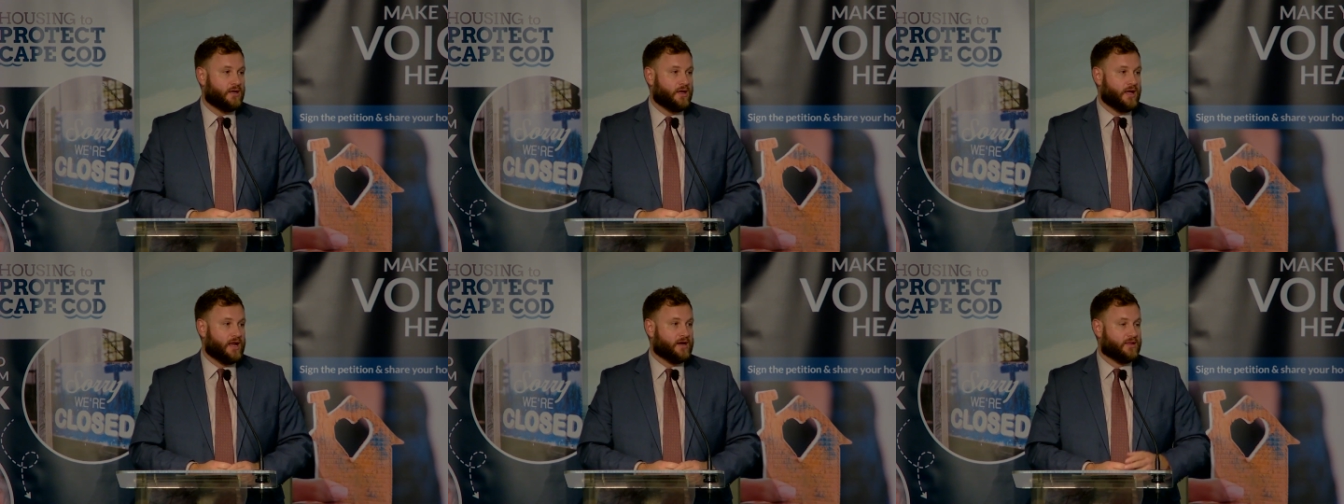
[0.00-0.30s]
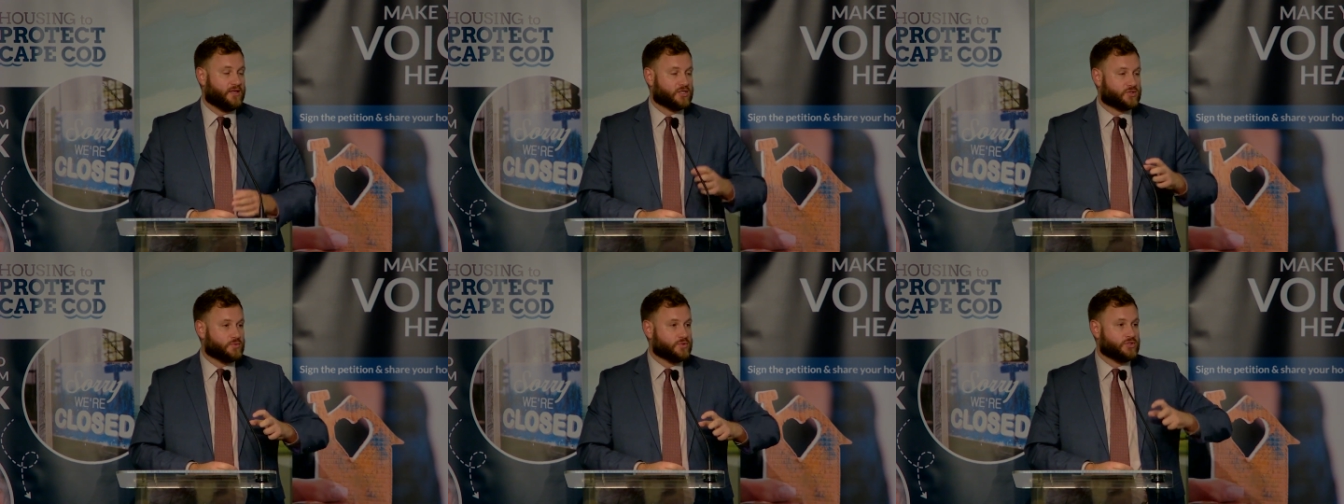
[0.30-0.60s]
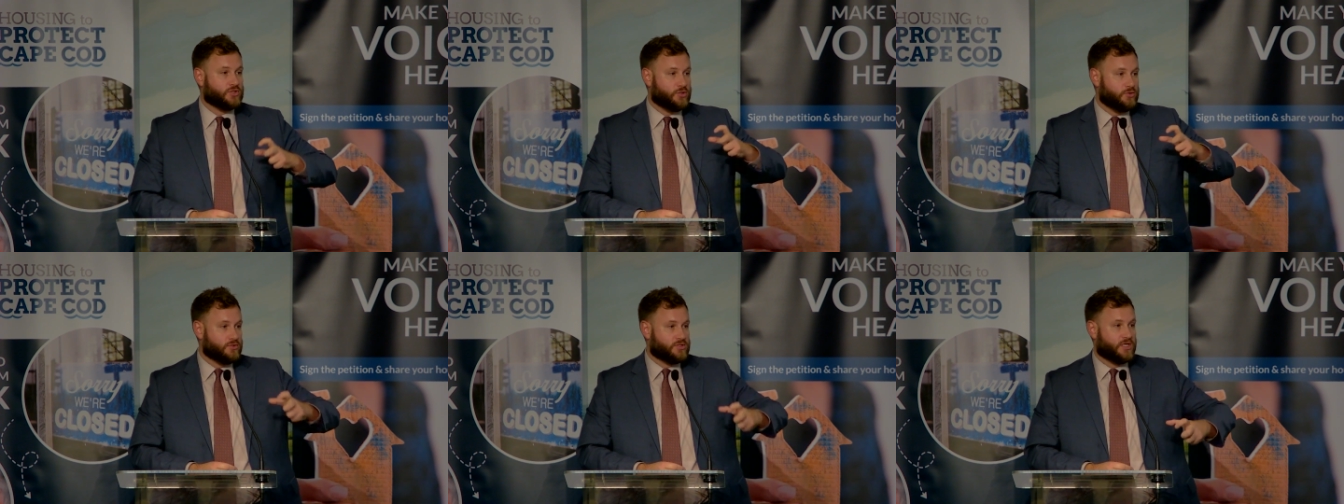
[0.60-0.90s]
And this
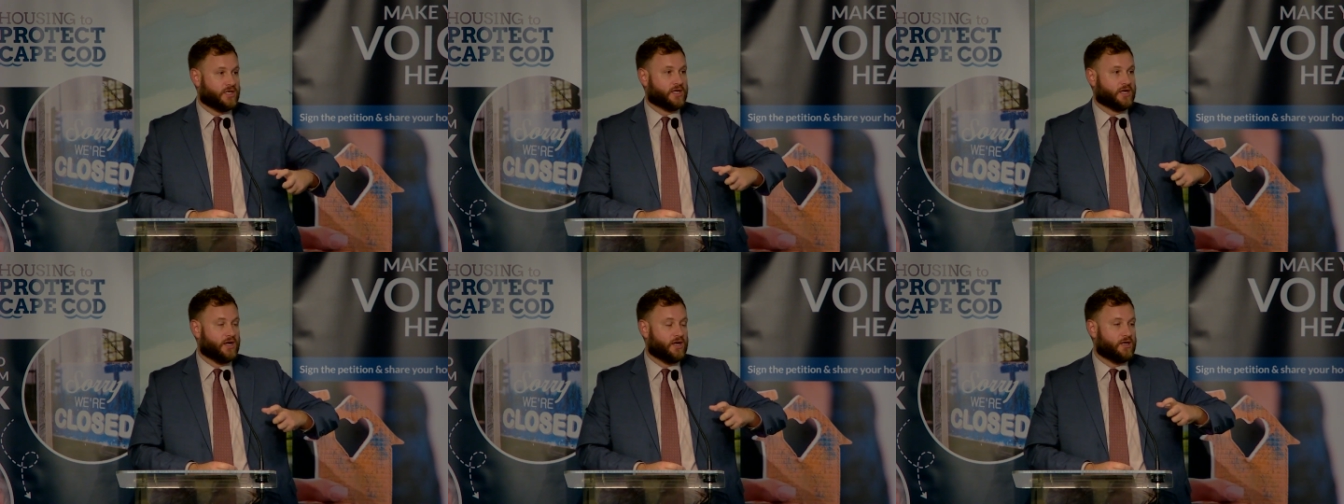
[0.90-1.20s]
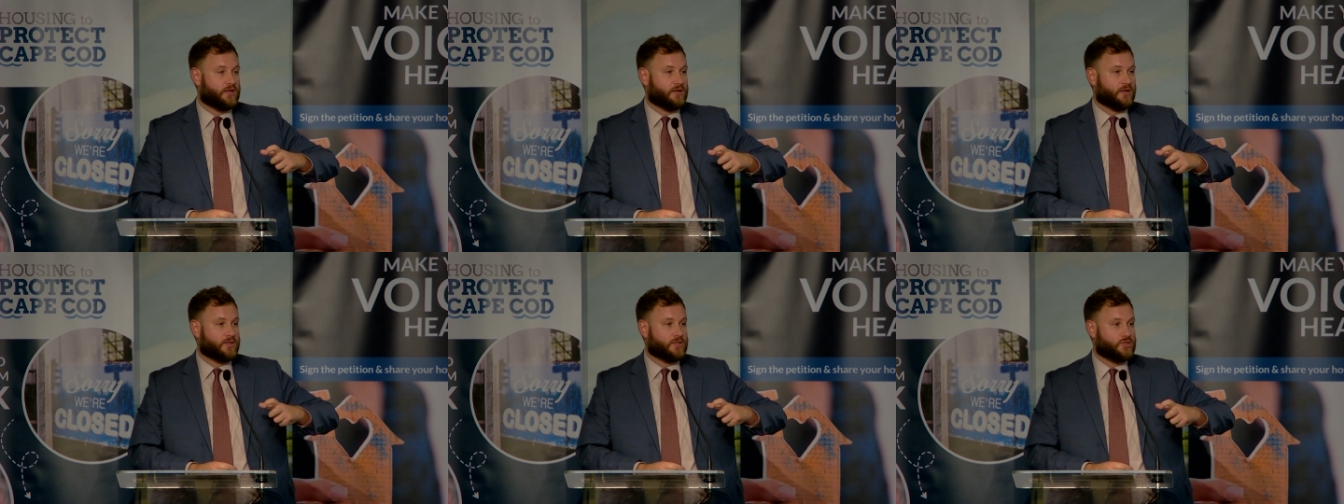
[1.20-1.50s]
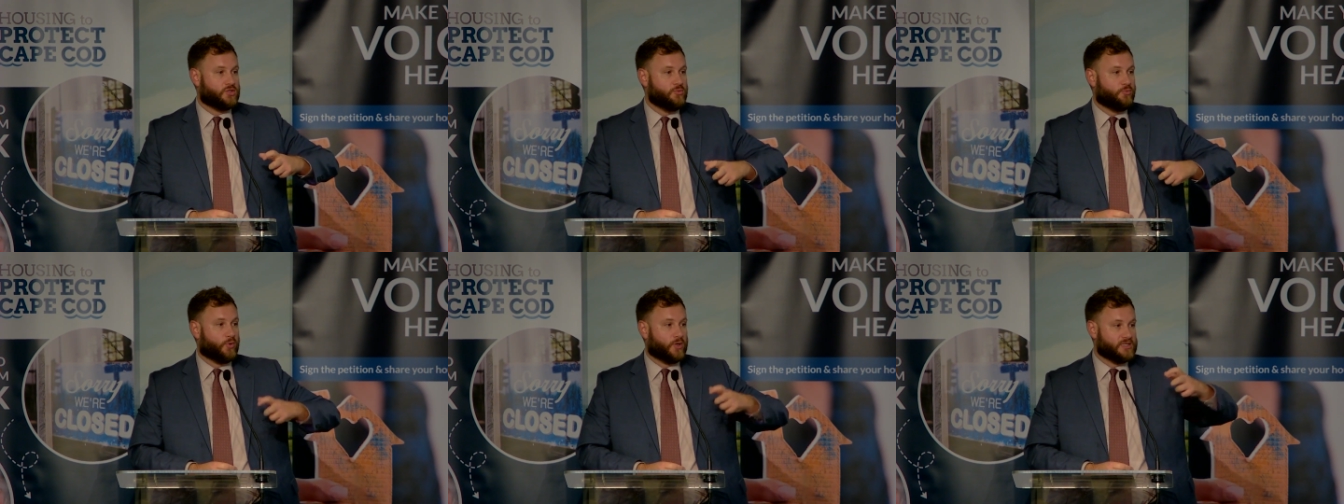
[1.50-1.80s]
was using a
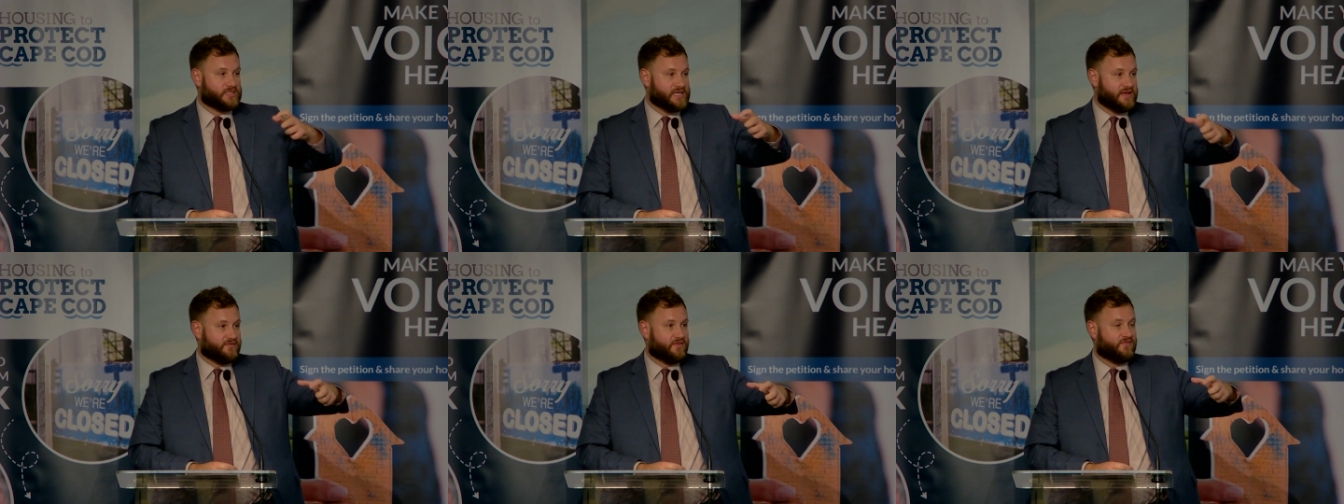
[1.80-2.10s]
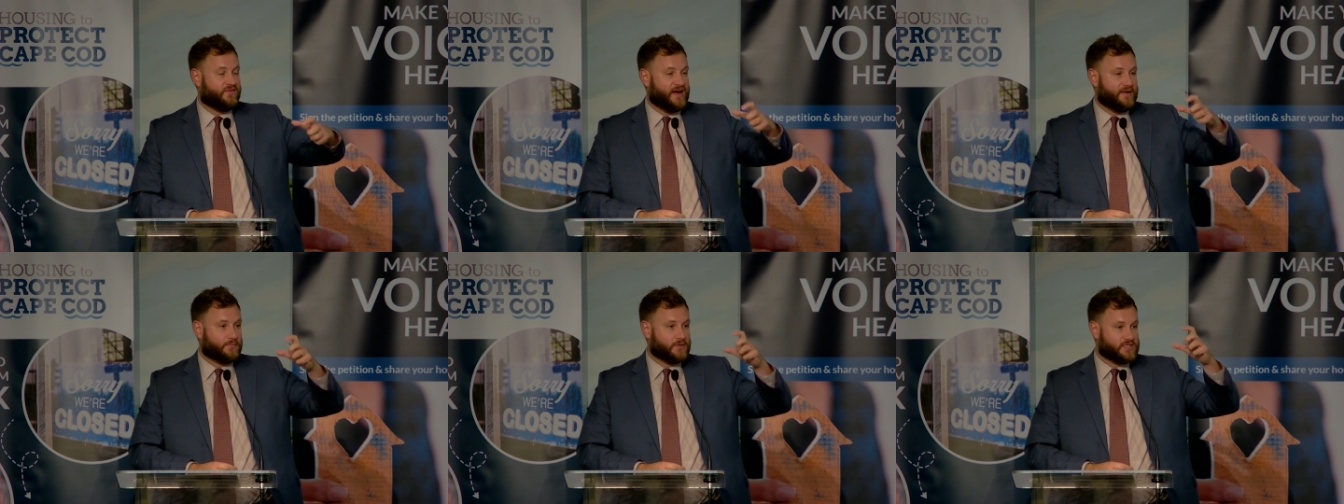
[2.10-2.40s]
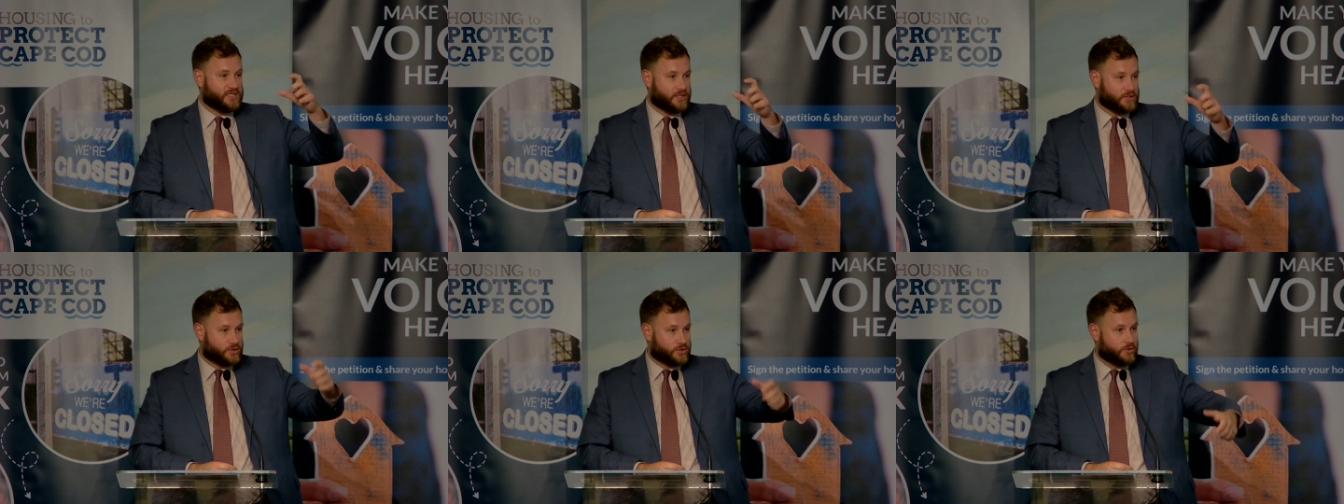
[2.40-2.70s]

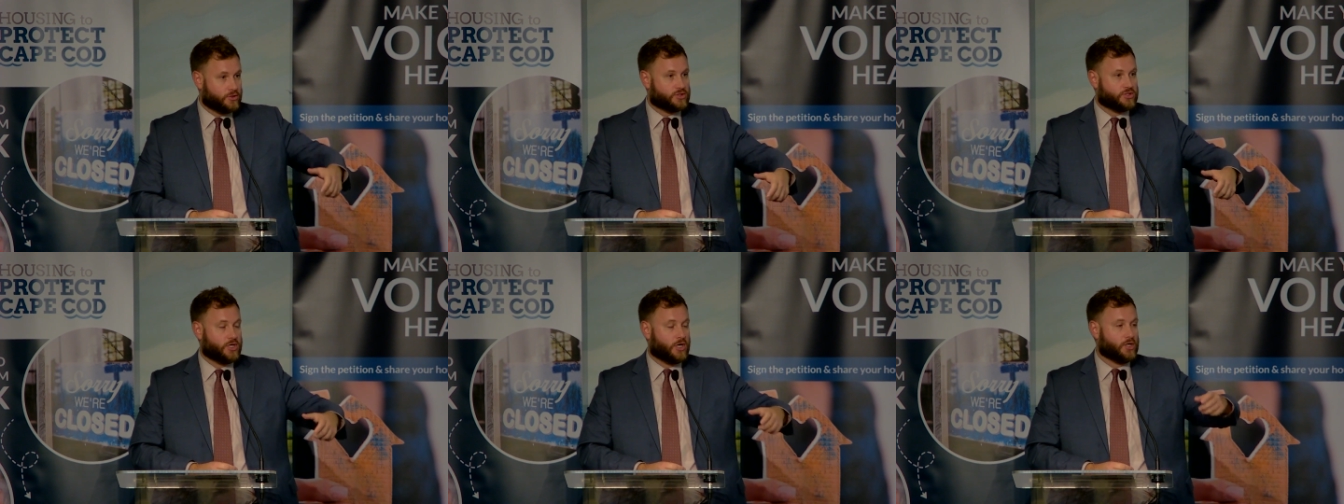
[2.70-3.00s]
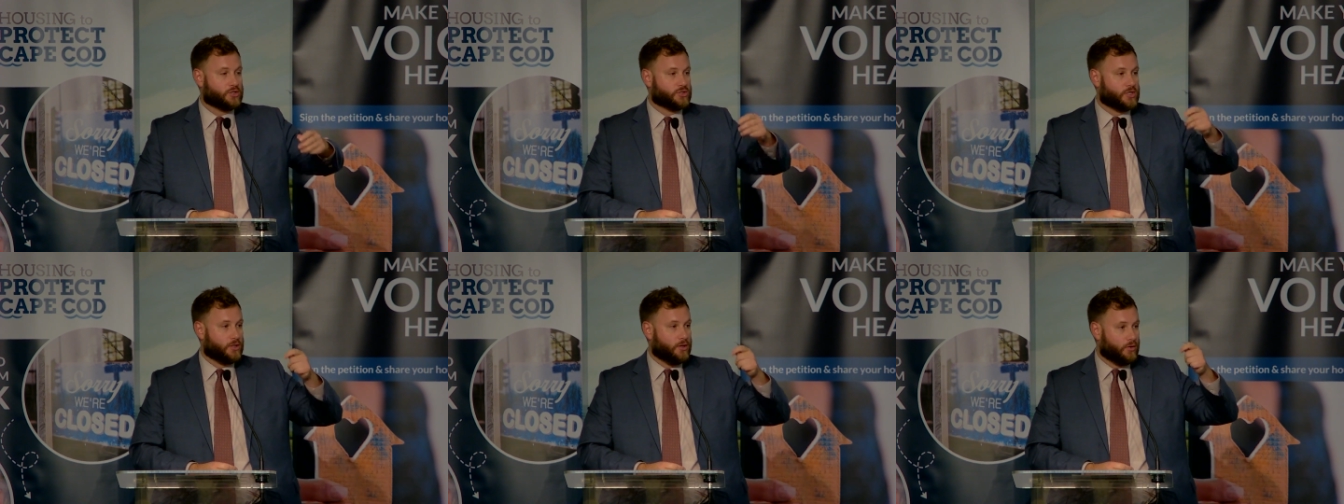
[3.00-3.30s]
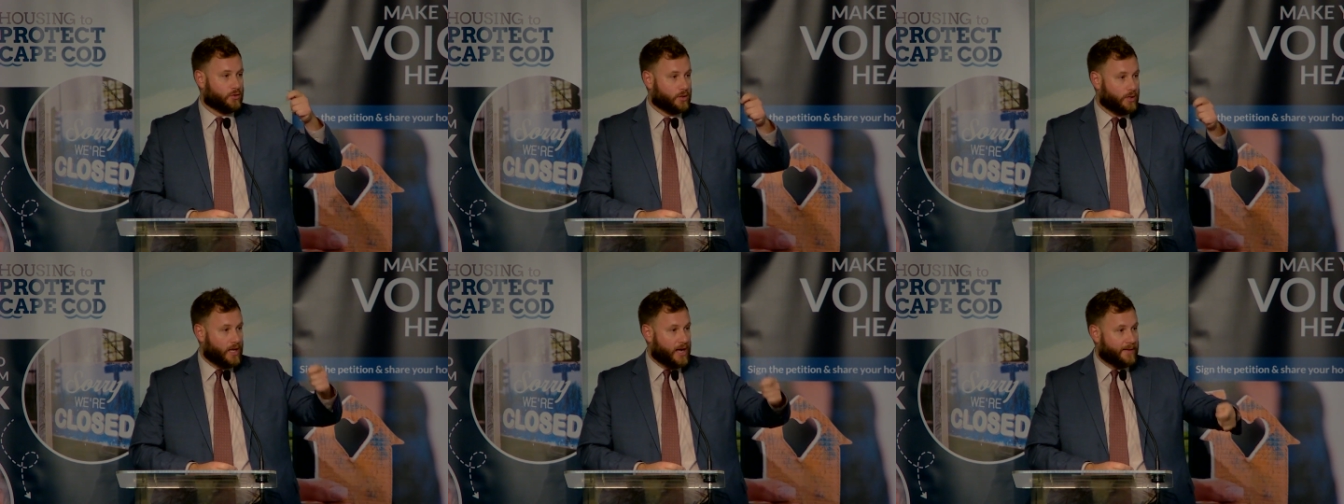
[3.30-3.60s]
2.75% surcharge on
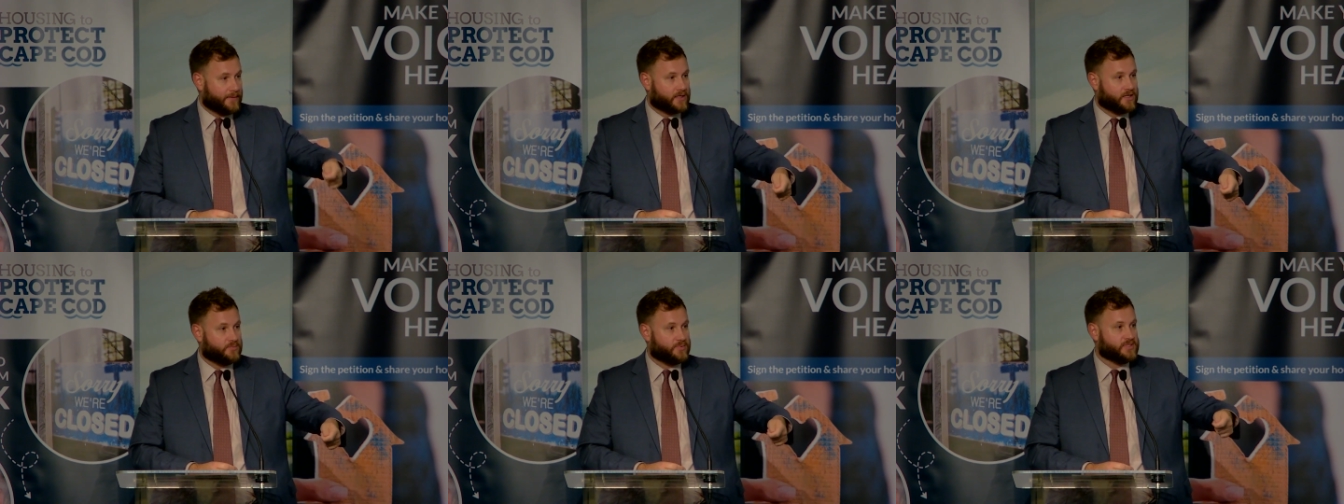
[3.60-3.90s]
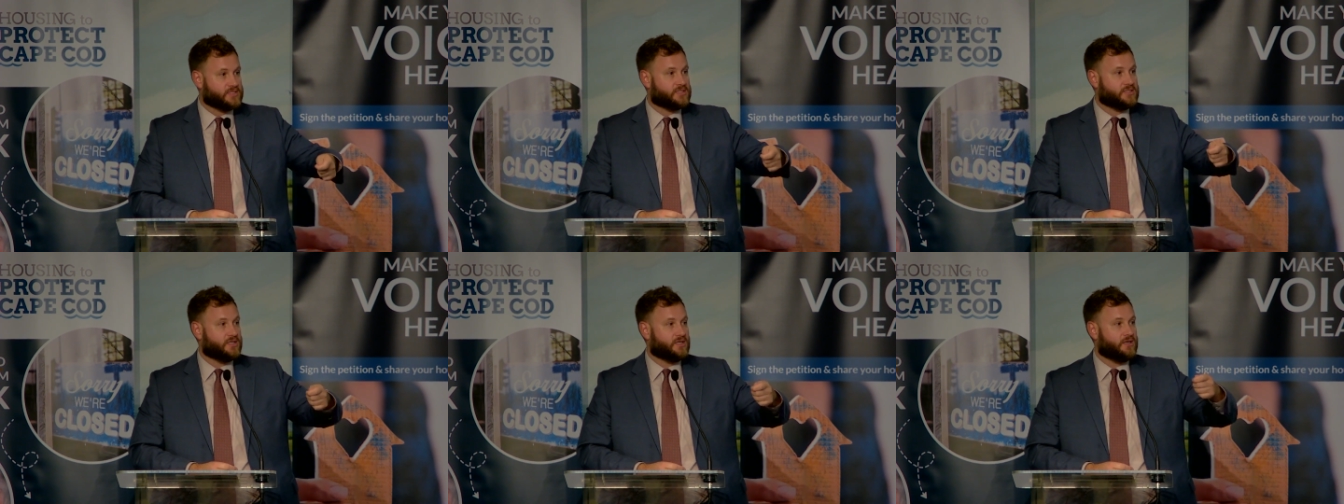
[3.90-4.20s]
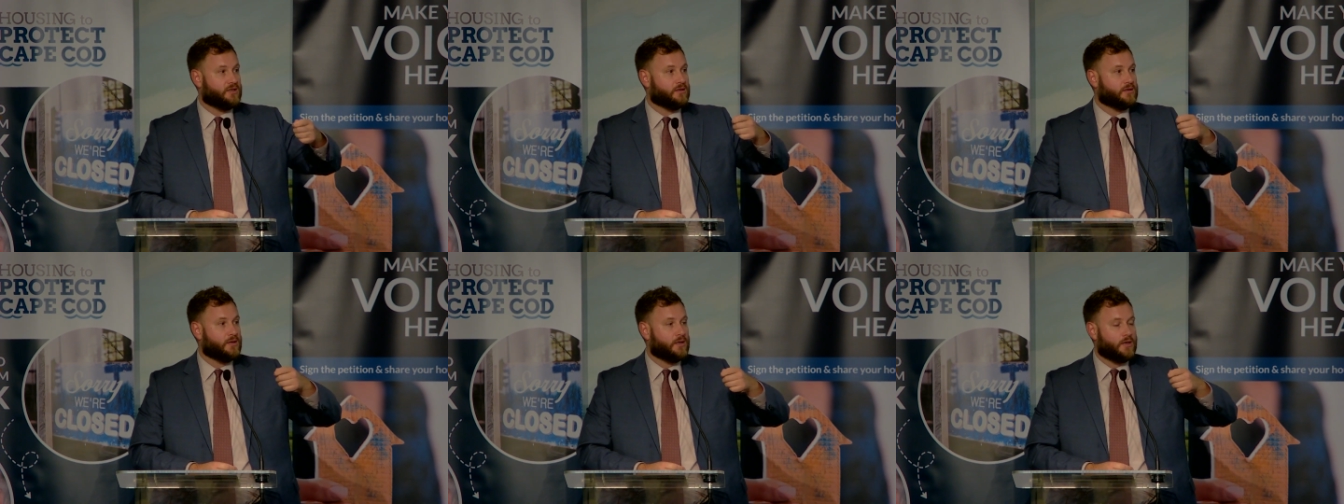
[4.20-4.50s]
local
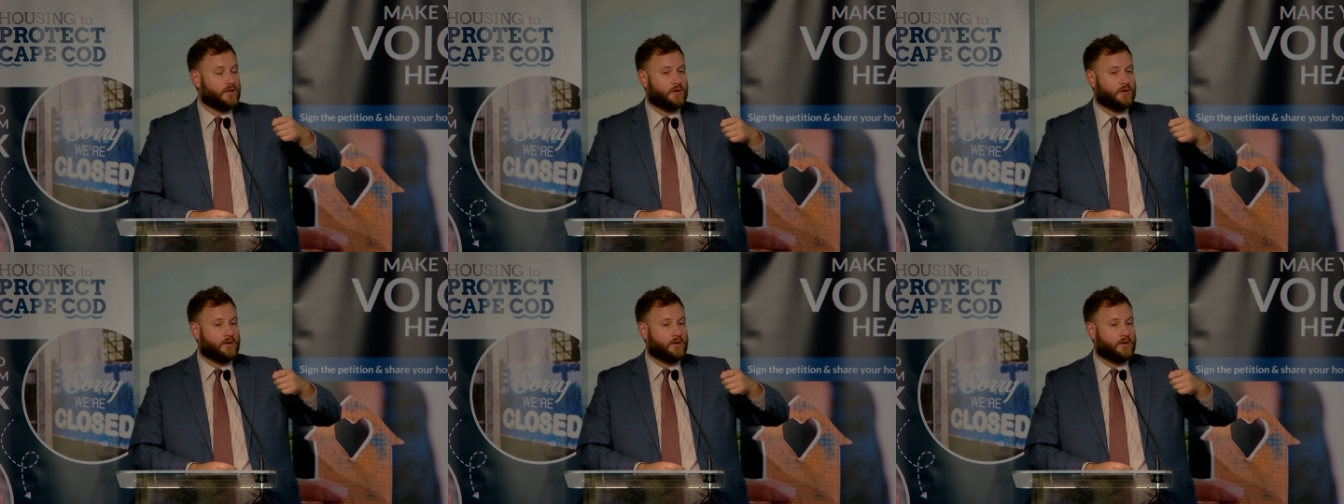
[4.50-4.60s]
occupancy.